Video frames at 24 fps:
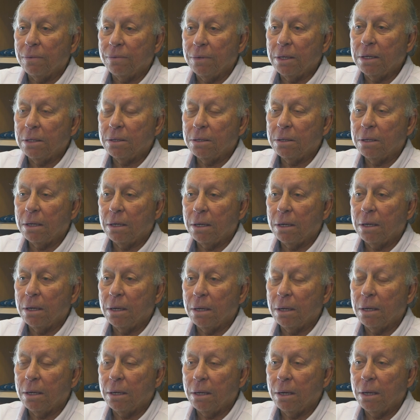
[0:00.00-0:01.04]
of this
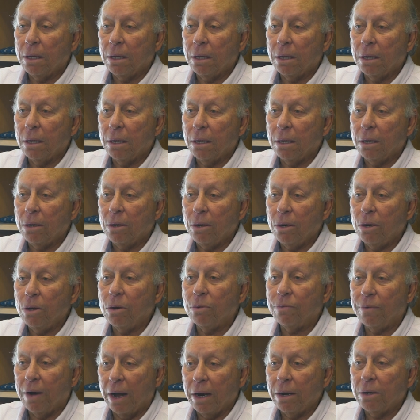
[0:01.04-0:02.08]
uh, uh,
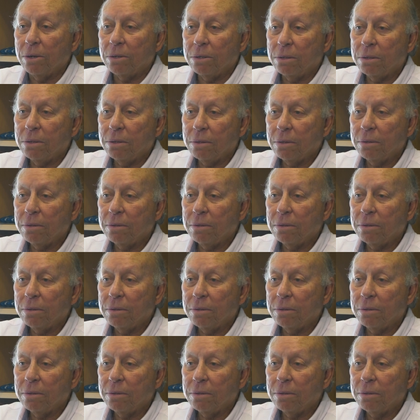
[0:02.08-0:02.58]
new virus.